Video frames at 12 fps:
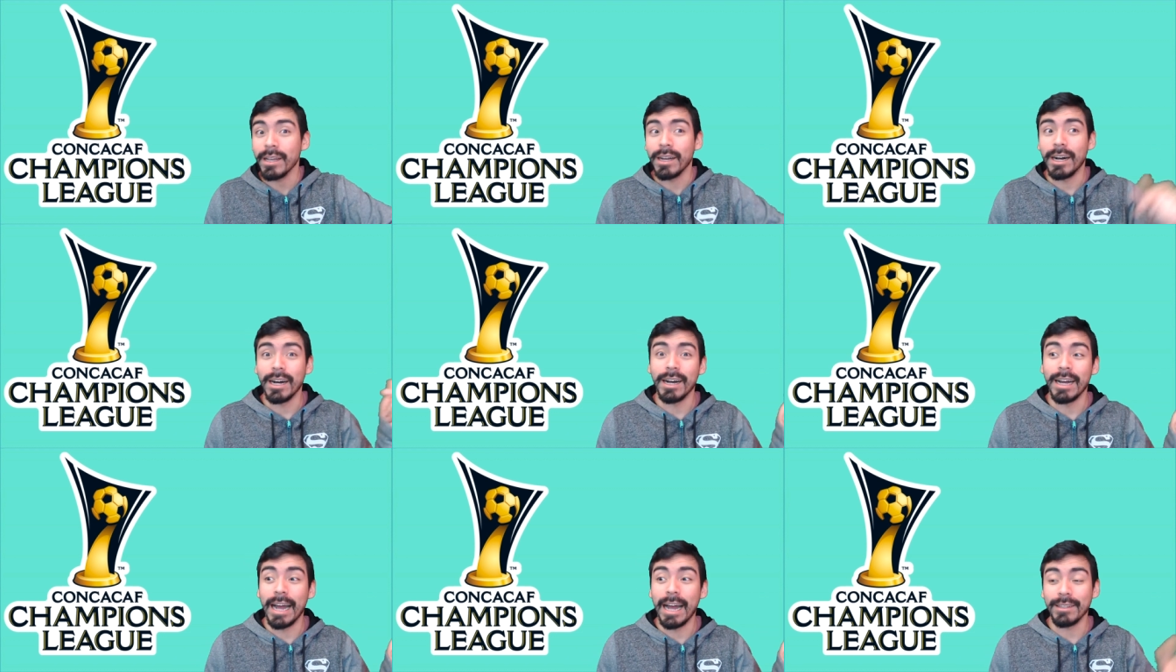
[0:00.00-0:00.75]

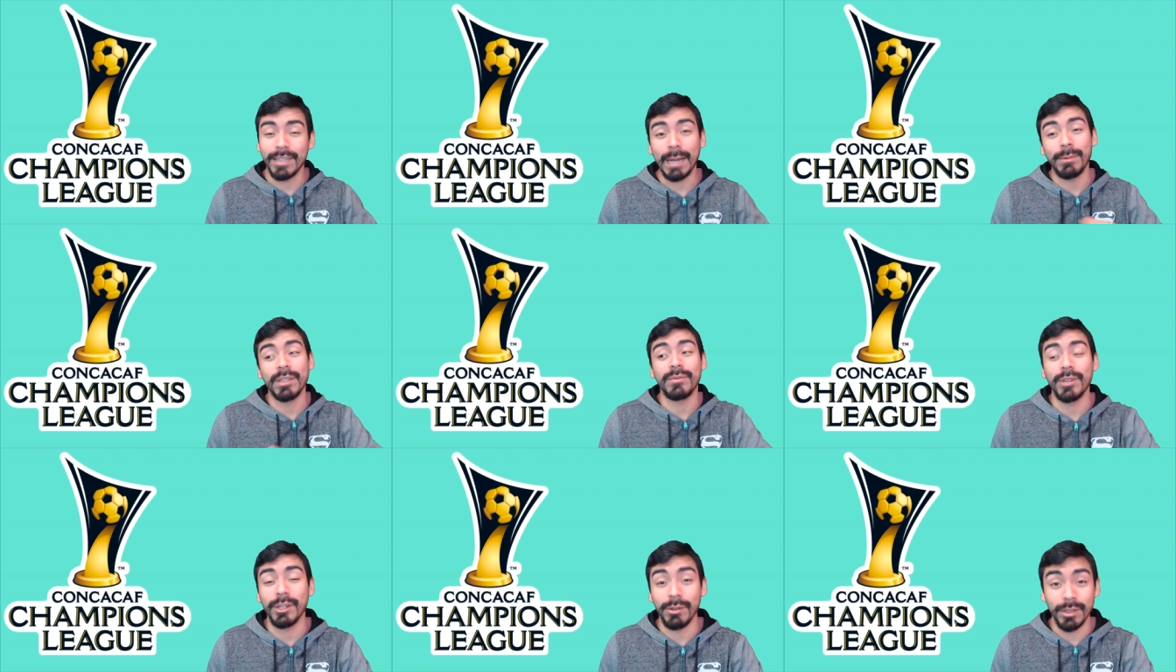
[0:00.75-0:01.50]
Uh, at the time of this
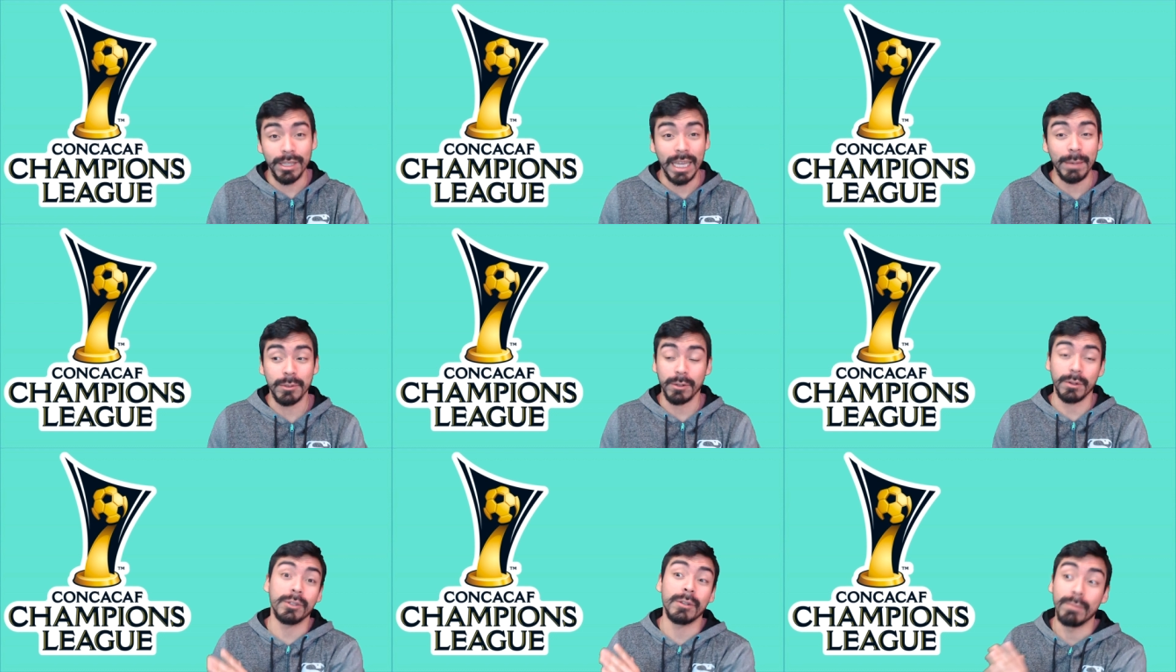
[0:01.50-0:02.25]
video, the games
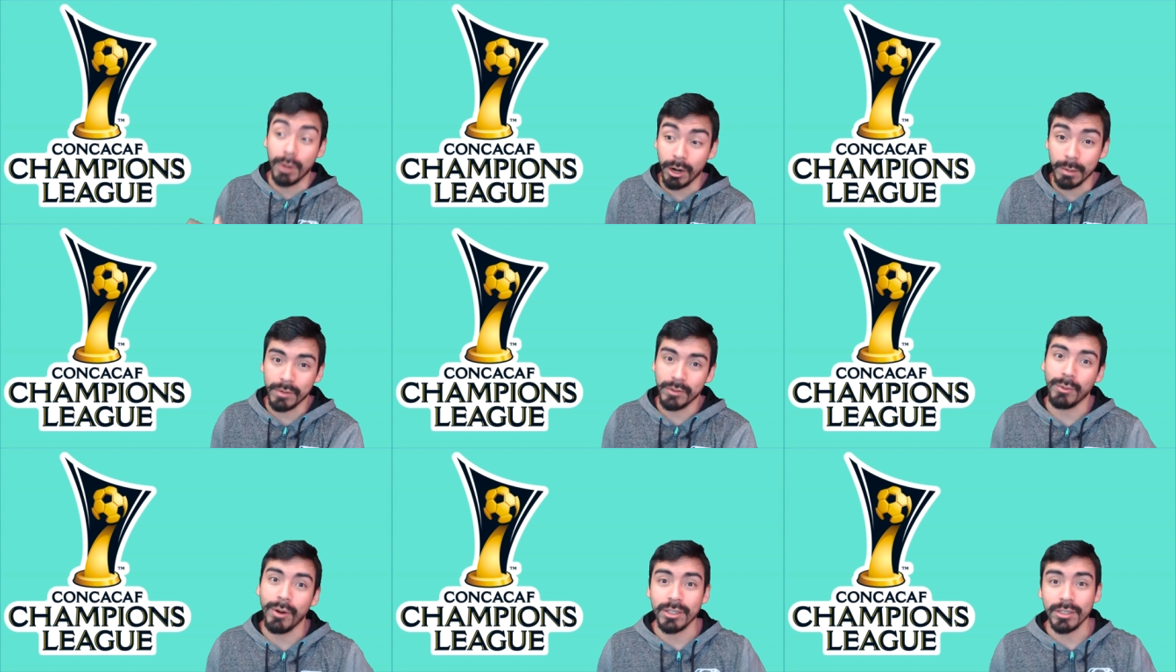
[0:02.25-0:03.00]
are tomorrow, but if
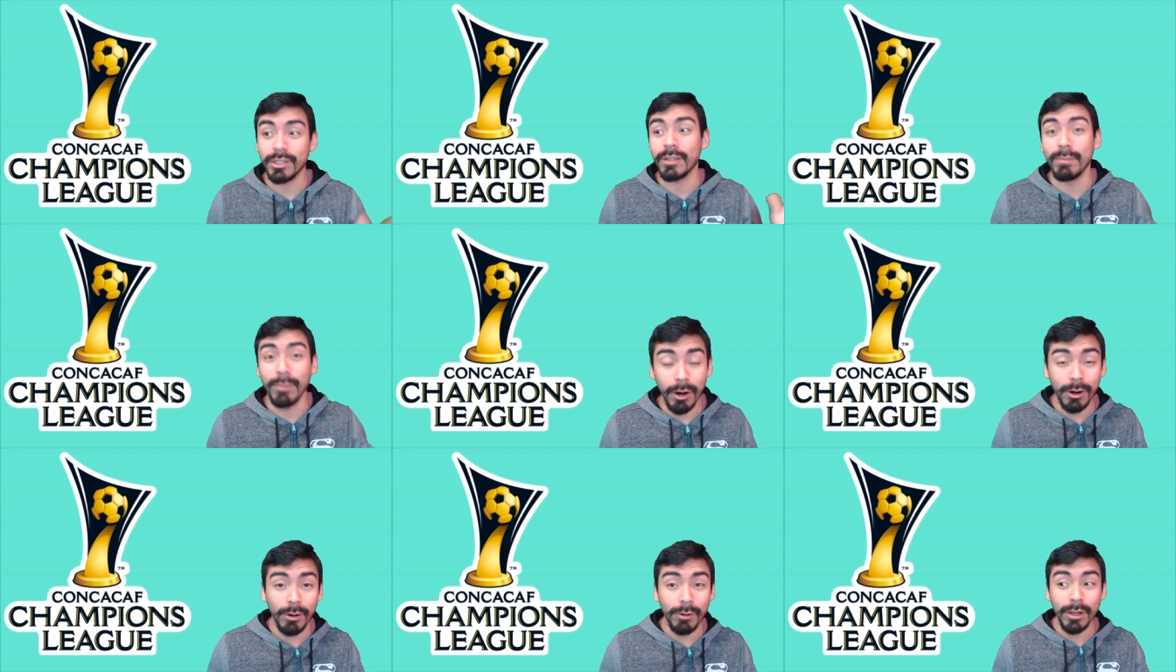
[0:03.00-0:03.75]
you're watching this
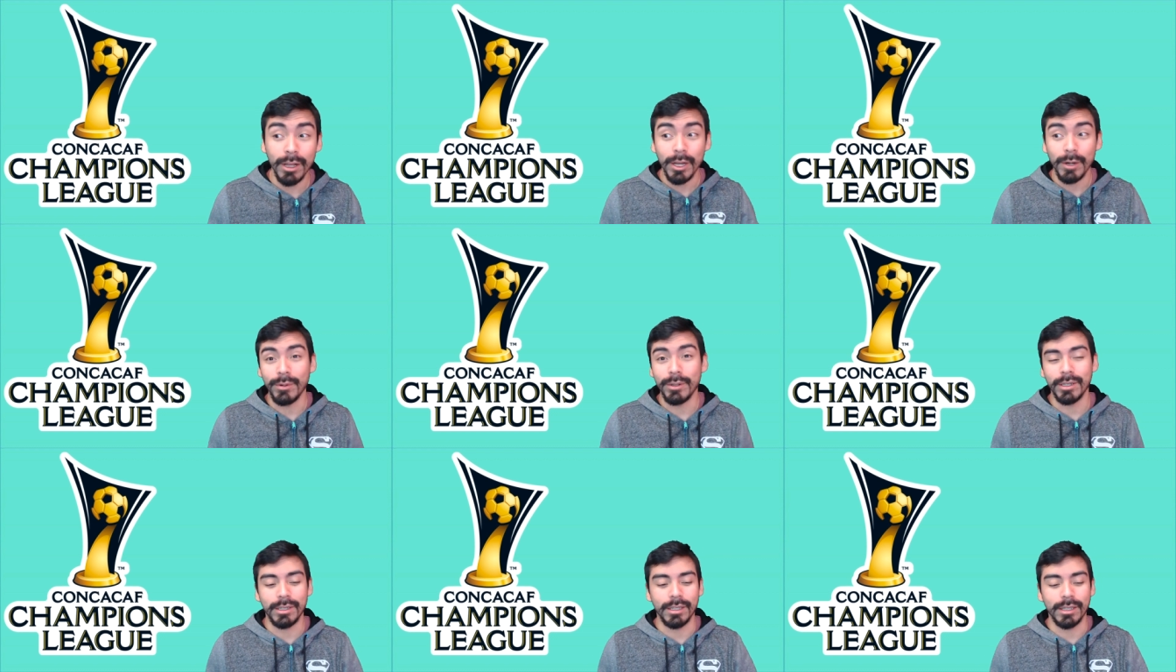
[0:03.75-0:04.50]
tomorrow,
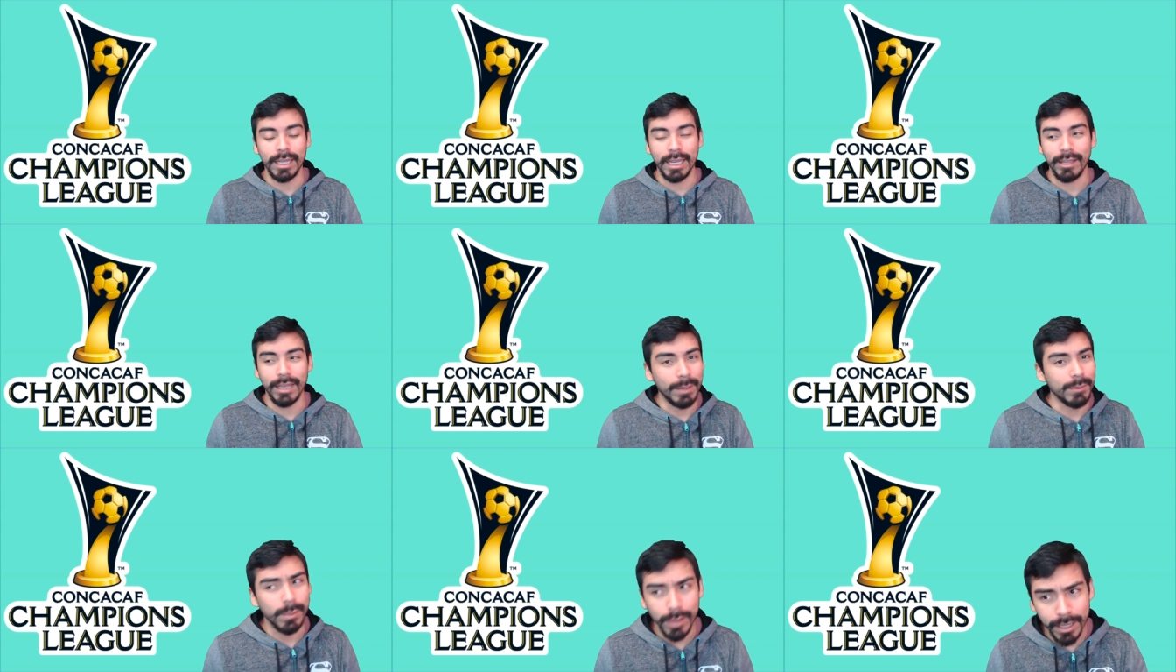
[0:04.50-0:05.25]
which is the day the
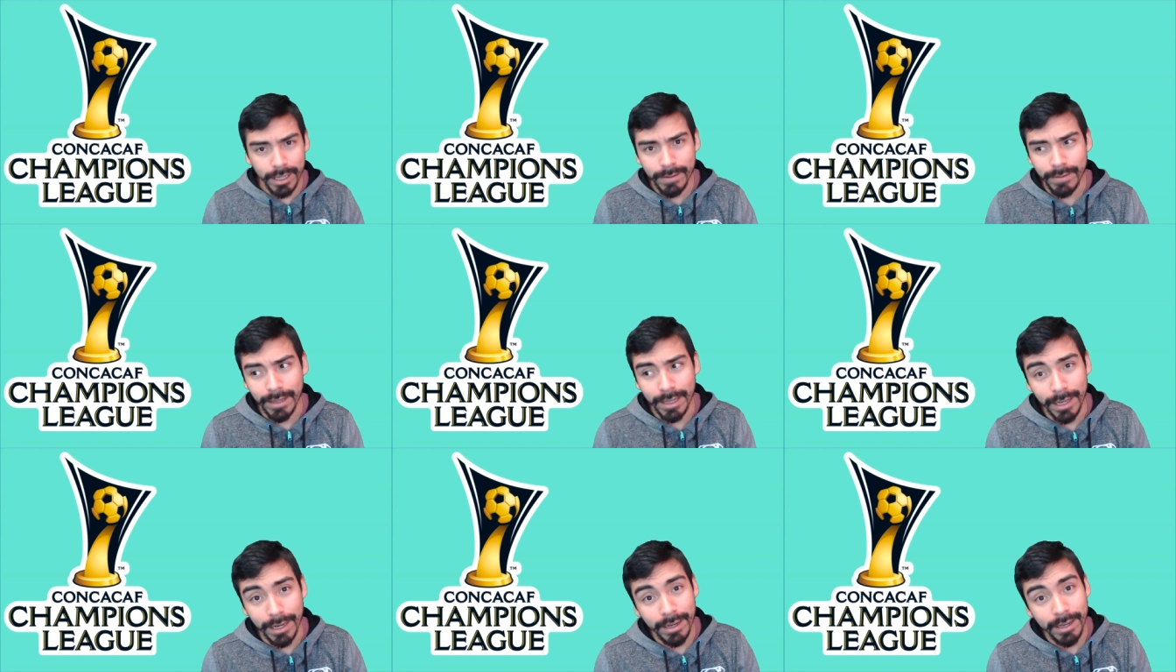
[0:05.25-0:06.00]
games are playing,
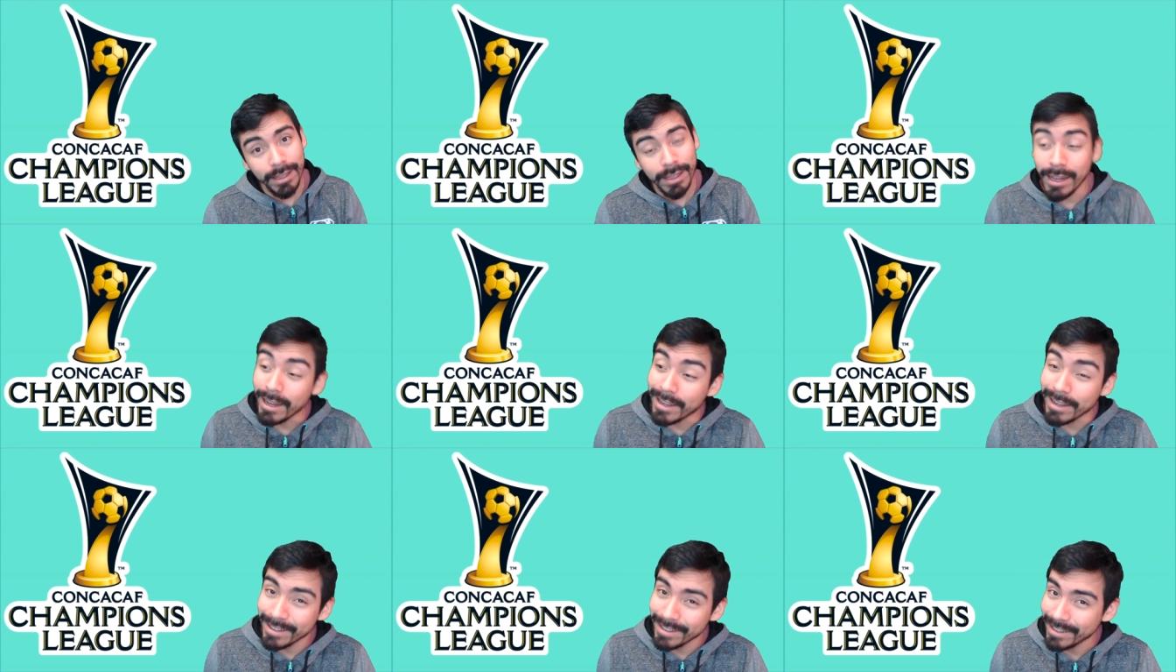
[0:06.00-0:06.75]
then
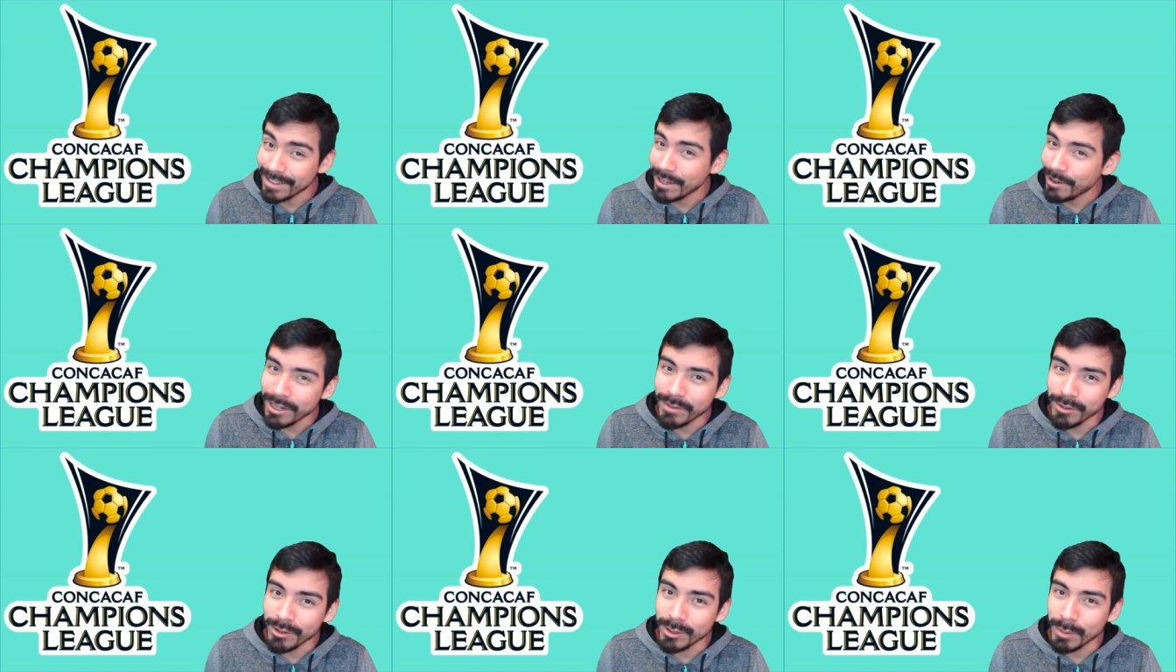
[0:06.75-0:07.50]
hi, how are you
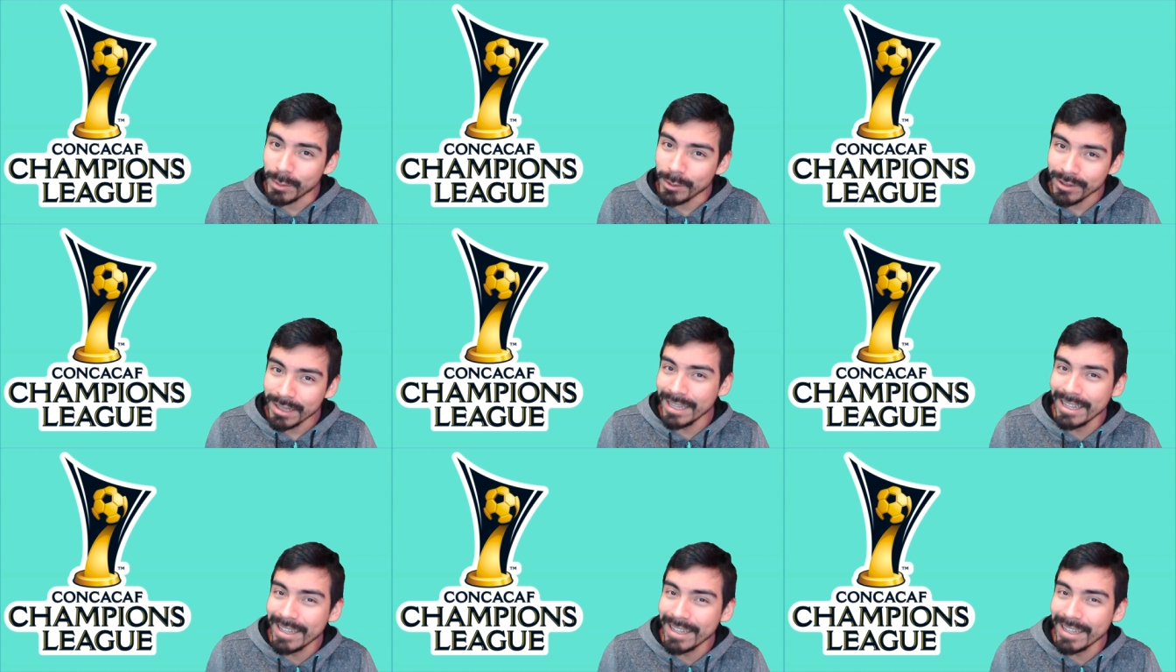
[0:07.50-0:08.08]
future people?